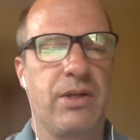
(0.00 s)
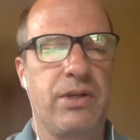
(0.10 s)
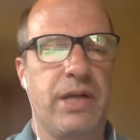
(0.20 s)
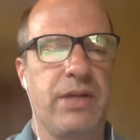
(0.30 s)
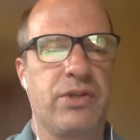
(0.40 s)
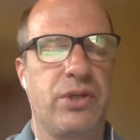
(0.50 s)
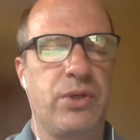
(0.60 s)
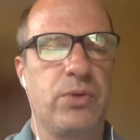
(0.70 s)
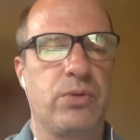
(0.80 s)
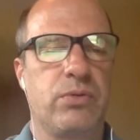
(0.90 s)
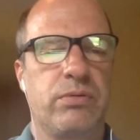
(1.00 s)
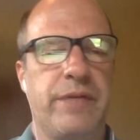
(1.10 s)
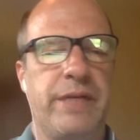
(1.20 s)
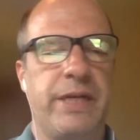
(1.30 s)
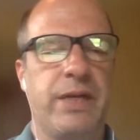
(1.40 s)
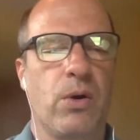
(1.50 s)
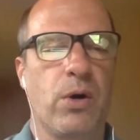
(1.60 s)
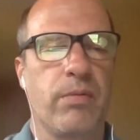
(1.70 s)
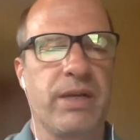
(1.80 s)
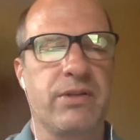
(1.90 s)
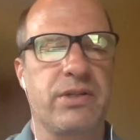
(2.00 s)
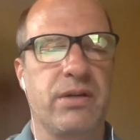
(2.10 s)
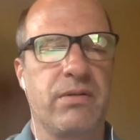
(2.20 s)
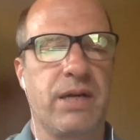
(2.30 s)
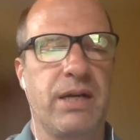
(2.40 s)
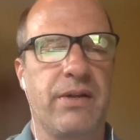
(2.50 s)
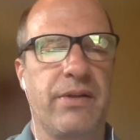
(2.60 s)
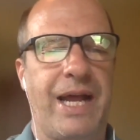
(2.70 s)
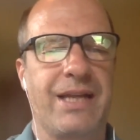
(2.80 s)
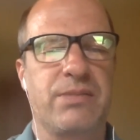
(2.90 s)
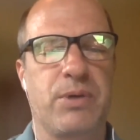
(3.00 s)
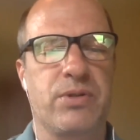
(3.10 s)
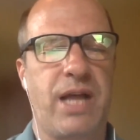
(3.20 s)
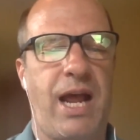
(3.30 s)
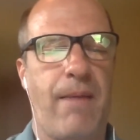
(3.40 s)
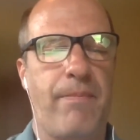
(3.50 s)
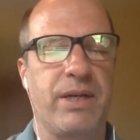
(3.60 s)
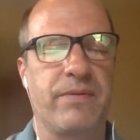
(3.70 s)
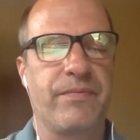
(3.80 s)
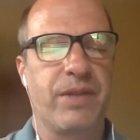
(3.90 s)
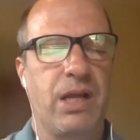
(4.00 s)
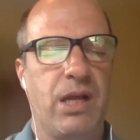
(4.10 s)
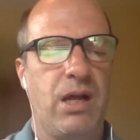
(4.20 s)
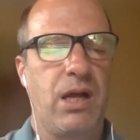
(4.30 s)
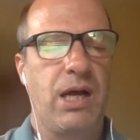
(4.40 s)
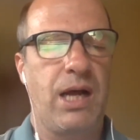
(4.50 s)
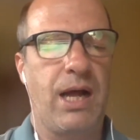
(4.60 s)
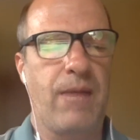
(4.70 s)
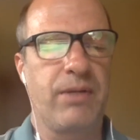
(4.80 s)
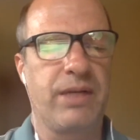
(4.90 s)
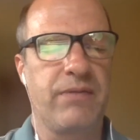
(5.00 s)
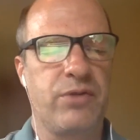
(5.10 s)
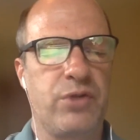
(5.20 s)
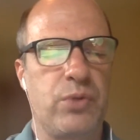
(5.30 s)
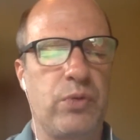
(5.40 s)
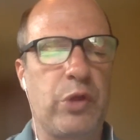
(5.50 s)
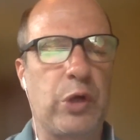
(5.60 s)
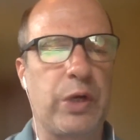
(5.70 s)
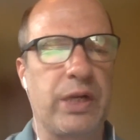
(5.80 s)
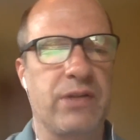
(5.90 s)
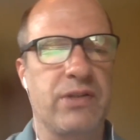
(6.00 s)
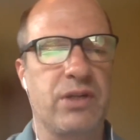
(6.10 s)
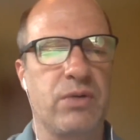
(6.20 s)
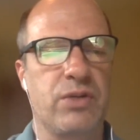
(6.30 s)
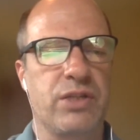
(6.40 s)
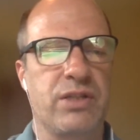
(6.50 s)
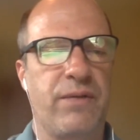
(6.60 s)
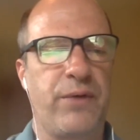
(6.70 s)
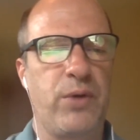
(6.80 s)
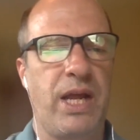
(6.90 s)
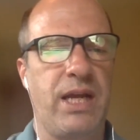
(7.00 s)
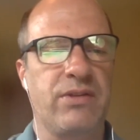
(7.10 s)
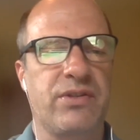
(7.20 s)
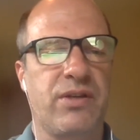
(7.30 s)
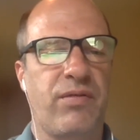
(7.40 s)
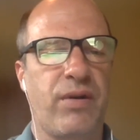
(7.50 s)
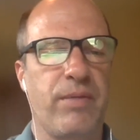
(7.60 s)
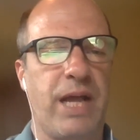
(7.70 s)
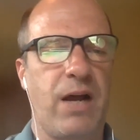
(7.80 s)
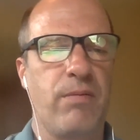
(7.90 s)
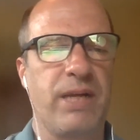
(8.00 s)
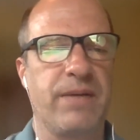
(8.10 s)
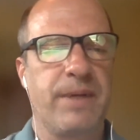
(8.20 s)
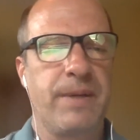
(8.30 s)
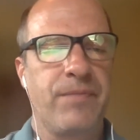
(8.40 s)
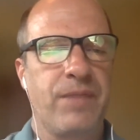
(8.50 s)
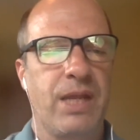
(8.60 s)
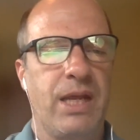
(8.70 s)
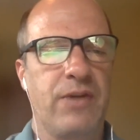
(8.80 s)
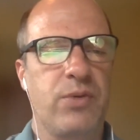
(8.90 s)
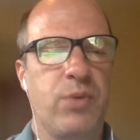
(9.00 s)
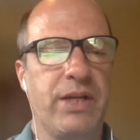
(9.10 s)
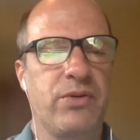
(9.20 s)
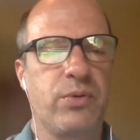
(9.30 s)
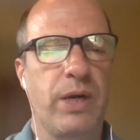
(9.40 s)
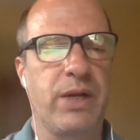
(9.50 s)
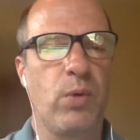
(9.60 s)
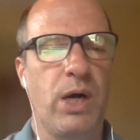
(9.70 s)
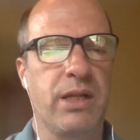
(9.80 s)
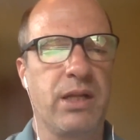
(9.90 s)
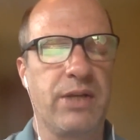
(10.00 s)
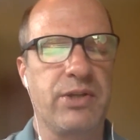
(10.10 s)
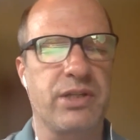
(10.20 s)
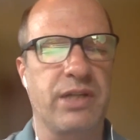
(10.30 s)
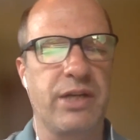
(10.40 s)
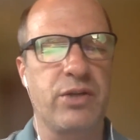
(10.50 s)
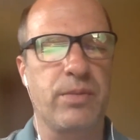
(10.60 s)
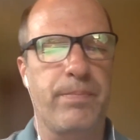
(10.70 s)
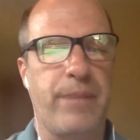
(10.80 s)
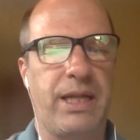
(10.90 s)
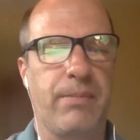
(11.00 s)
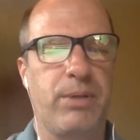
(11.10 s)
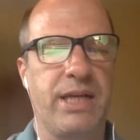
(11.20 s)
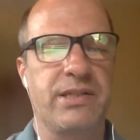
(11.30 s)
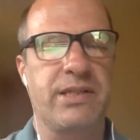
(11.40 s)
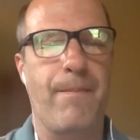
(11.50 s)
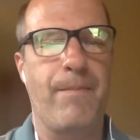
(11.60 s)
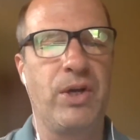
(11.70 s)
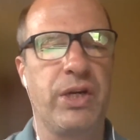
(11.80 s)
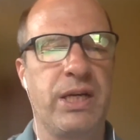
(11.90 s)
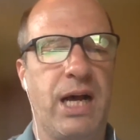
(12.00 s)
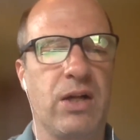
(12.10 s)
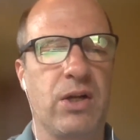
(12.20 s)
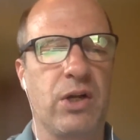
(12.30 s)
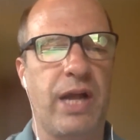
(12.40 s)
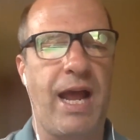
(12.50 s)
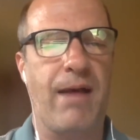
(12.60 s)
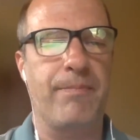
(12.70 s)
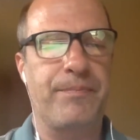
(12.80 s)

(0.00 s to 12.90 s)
into near orbit. So that is supposed to happen, I believe, June 30th. So just a few days from now. But in 2021, the legislature placed $1 million cap